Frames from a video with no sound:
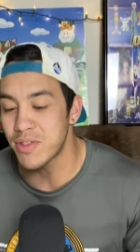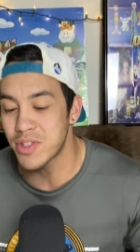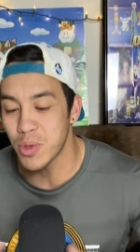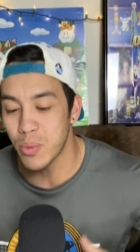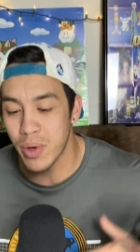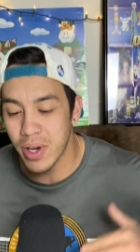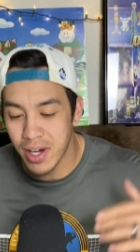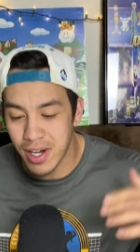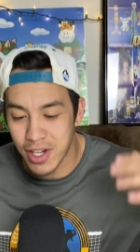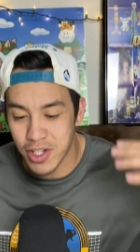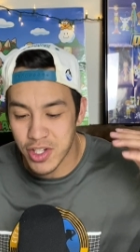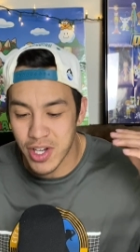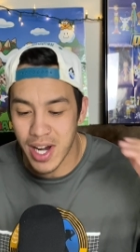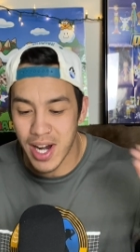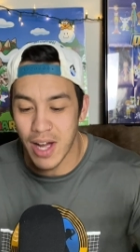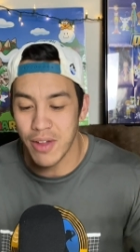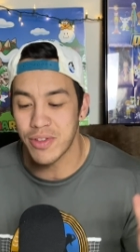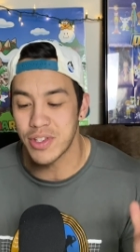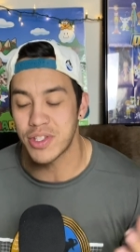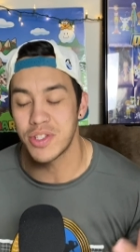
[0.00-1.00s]
So we're gonna check
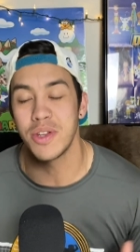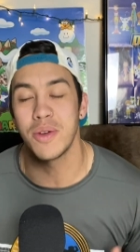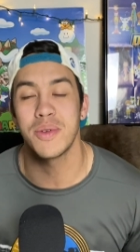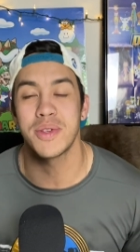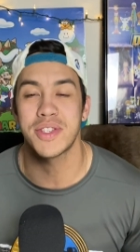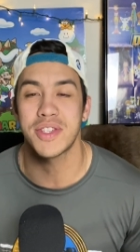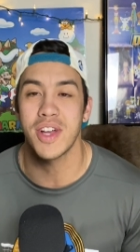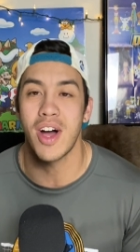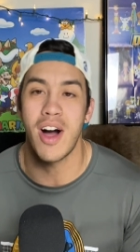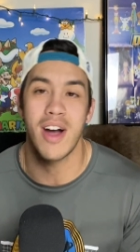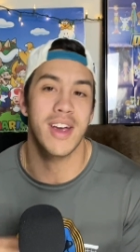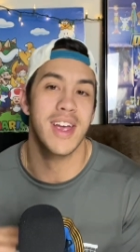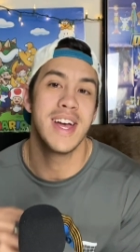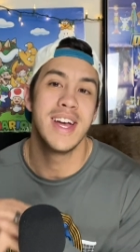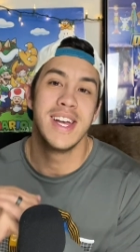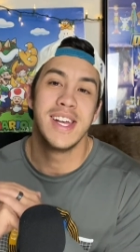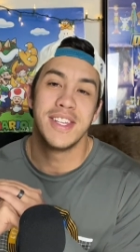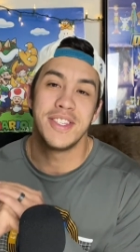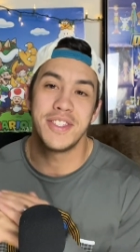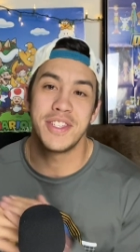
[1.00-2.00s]
out this newest song,
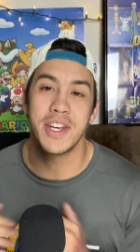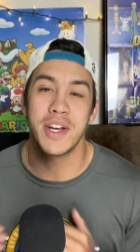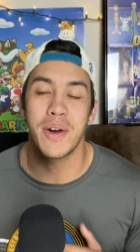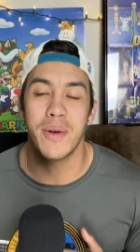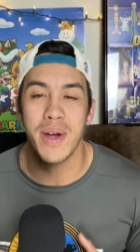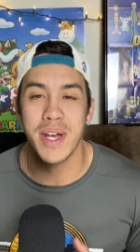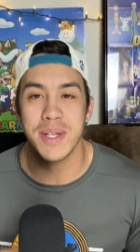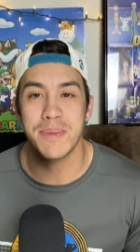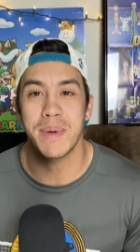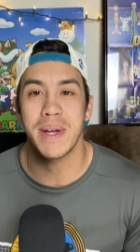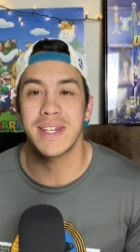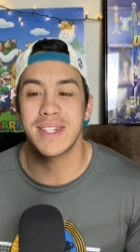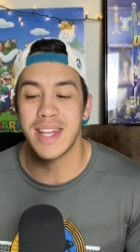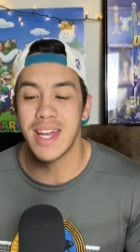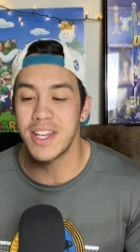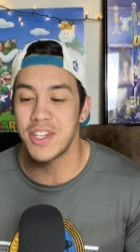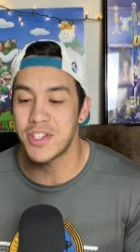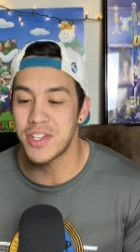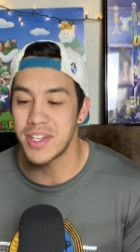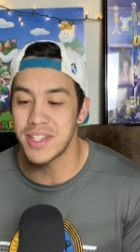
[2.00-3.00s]
Zero
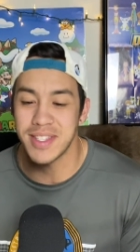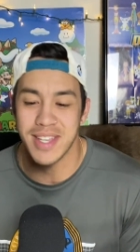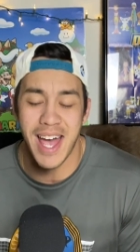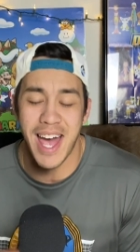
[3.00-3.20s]
Expectations.